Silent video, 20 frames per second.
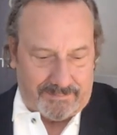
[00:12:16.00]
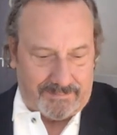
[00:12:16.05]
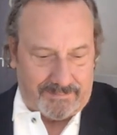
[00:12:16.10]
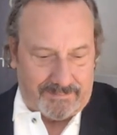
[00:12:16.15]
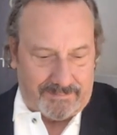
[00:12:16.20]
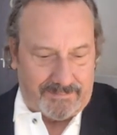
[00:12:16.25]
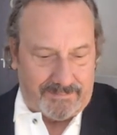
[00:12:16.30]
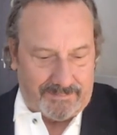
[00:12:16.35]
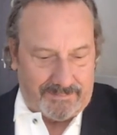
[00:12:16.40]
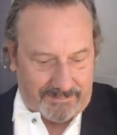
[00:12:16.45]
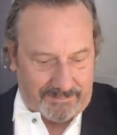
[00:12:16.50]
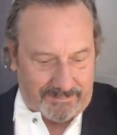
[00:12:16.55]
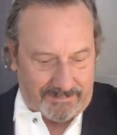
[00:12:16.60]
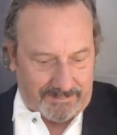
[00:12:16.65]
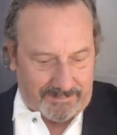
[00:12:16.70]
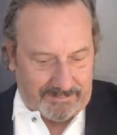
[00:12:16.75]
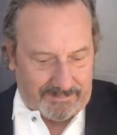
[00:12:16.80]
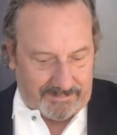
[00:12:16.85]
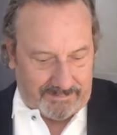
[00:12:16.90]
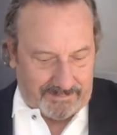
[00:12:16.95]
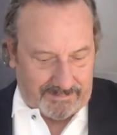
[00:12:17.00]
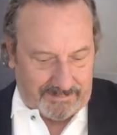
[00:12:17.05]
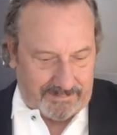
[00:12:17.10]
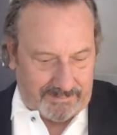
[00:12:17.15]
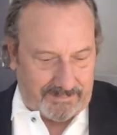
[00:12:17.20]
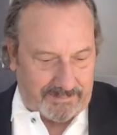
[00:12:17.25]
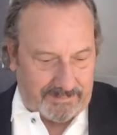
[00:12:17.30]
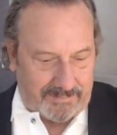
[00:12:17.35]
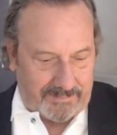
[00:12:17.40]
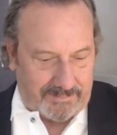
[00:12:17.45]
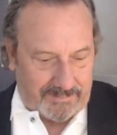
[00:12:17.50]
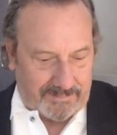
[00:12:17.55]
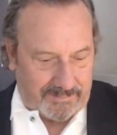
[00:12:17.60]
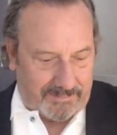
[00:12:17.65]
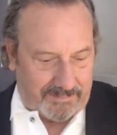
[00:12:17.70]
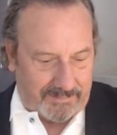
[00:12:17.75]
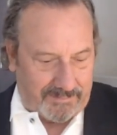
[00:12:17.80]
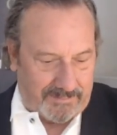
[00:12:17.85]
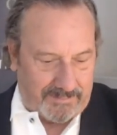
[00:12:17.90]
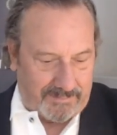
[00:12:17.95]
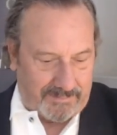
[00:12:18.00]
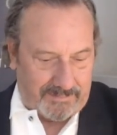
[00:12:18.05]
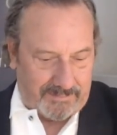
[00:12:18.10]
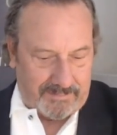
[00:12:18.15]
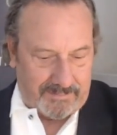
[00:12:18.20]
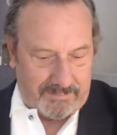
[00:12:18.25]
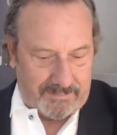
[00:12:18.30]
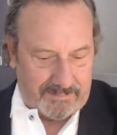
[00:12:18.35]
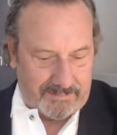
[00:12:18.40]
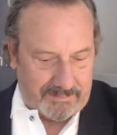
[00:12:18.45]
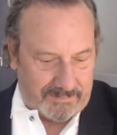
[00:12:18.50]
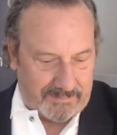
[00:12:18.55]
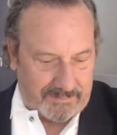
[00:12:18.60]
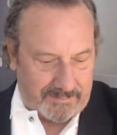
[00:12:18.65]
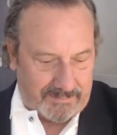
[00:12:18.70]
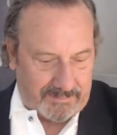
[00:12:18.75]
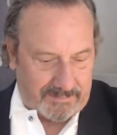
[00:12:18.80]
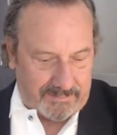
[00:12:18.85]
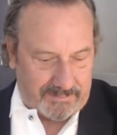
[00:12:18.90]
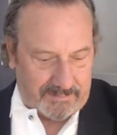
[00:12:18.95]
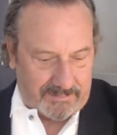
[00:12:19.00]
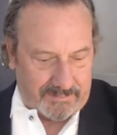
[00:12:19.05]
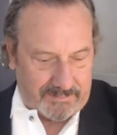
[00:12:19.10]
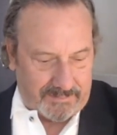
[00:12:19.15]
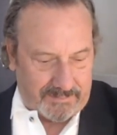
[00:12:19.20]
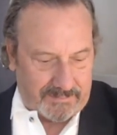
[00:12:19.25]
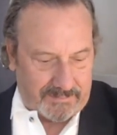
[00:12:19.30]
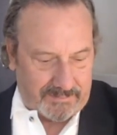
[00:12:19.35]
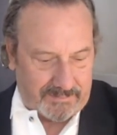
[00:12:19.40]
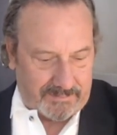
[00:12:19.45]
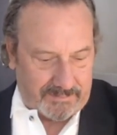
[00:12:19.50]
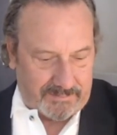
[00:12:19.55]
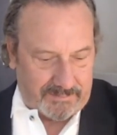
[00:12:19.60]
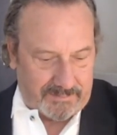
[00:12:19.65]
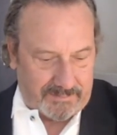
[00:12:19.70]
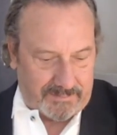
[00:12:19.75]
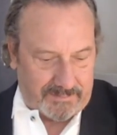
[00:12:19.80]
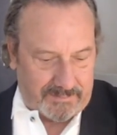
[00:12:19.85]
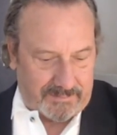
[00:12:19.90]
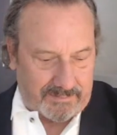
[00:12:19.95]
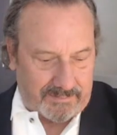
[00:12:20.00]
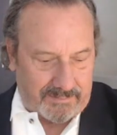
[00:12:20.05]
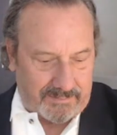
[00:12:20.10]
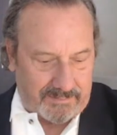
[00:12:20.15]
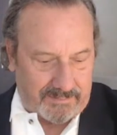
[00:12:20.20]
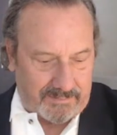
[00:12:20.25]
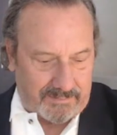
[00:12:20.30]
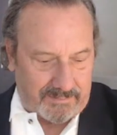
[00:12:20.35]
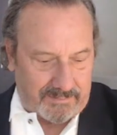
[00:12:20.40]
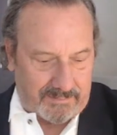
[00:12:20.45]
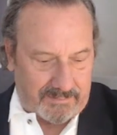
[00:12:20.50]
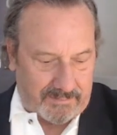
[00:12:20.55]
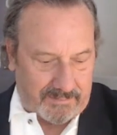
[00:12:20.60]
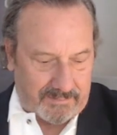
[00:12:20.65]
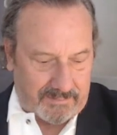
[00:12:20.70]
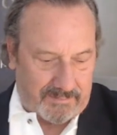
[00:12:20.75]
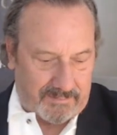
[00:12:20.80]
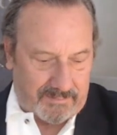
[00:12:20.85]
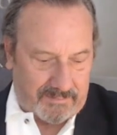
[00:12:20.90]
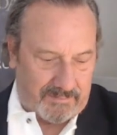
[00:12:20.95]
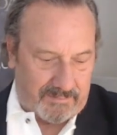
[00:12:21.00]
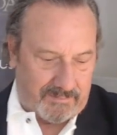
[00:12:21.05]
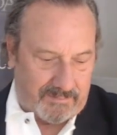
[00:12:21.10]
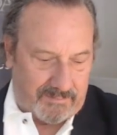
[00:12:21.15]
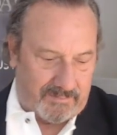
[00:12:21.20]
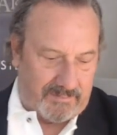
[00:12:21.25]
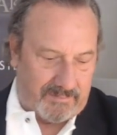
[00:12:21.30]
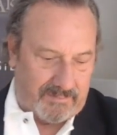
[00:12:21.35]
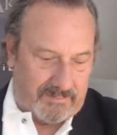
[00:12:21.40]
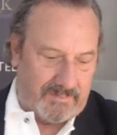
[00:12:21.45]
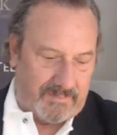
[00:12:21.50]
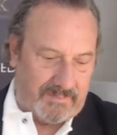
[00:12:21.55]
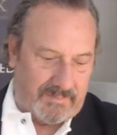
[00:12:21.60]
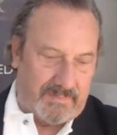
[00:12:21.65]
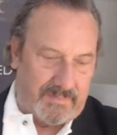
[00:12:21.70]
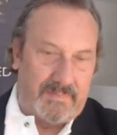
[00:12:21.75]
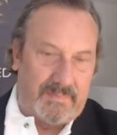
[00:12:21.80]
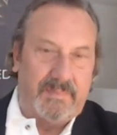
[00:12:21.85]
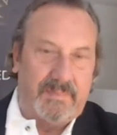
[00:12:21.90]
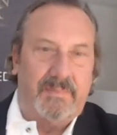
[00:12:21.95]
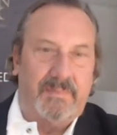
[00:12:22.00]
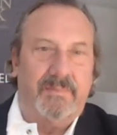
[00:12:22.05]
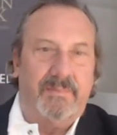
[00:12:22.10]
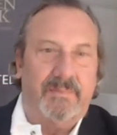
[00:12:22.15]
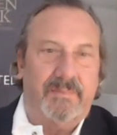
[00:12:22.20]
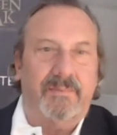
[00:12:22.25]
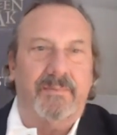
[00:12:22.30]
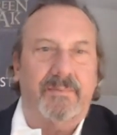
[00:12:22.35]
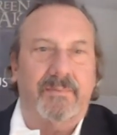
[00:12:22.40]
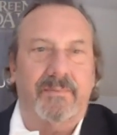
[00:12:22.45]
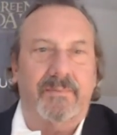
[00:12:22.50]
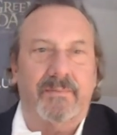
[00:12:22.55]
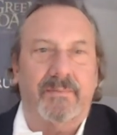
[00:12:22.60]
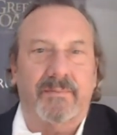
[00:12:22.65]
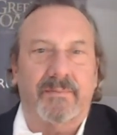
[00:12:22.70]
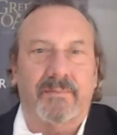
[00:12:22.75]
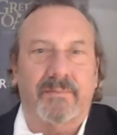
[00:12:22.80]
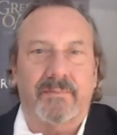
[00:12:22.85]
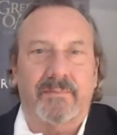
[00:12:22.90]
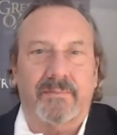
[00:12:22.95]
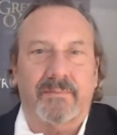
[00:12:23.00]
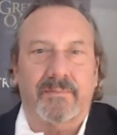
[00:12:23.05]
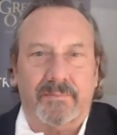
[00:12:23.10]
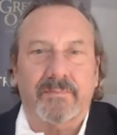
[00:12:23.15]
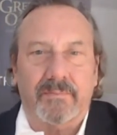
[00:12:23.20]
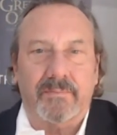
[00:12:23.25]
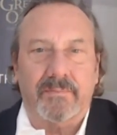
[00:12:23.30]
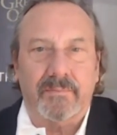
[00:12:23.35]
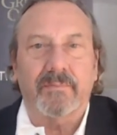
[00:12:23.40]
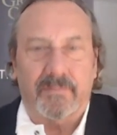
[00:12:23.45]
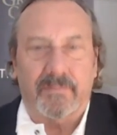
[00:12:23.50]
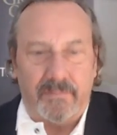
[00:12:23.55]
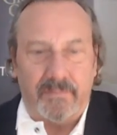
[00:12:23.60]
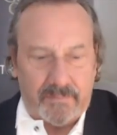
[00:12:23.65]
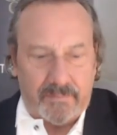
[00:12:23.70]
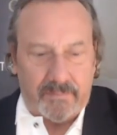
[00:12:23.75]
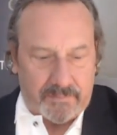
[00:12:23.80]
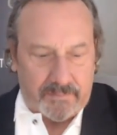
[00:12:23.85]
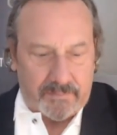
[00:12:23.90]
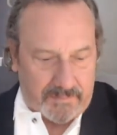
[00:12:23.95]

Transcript: (silent)